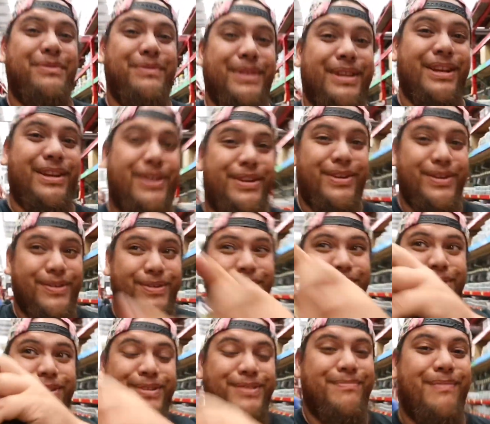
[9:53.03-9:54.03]
with a
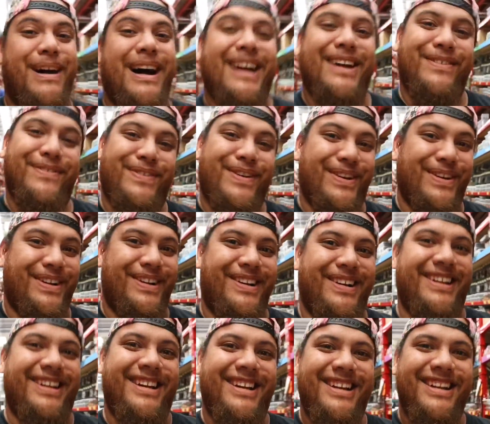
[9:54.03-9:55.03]
huge microphone on
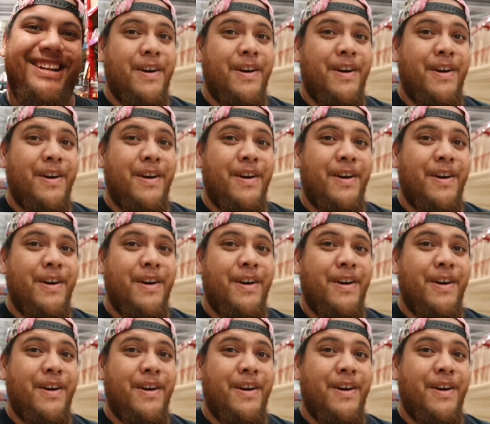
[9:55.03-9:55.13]
it.